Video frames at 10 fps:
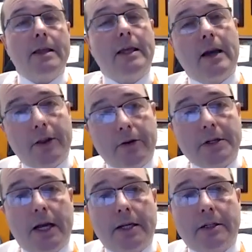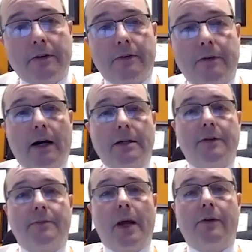The other intent of
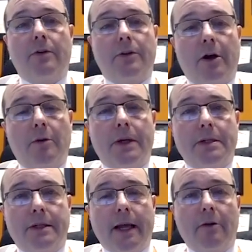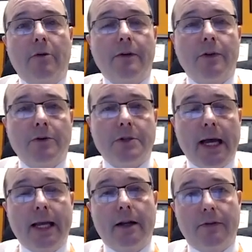cognitive behavioral therapy is to get rid of those
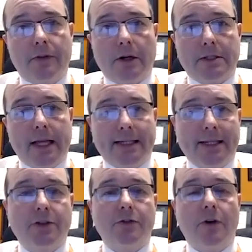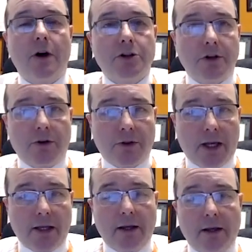negative thoughts, that dysfunctional
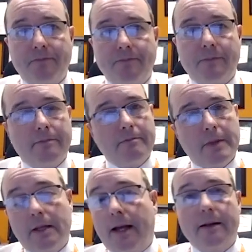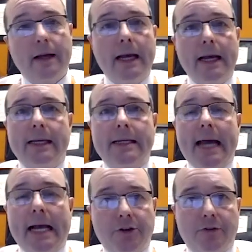thinking, like
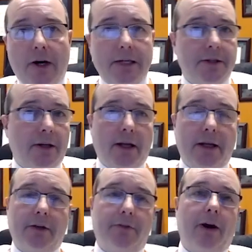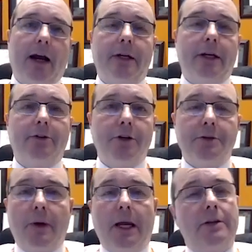catastrophizing. Like if you're having
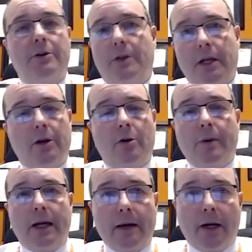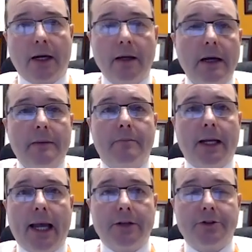increased pain, you're thinking, oh my God, my
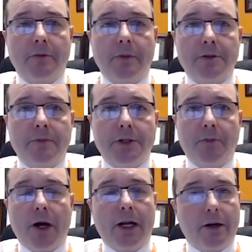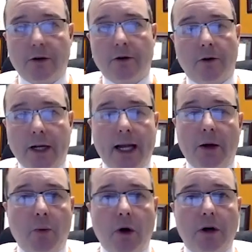cancer must be spreading or
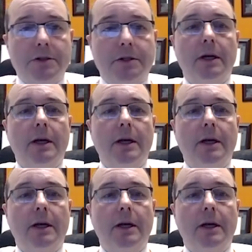getting worse.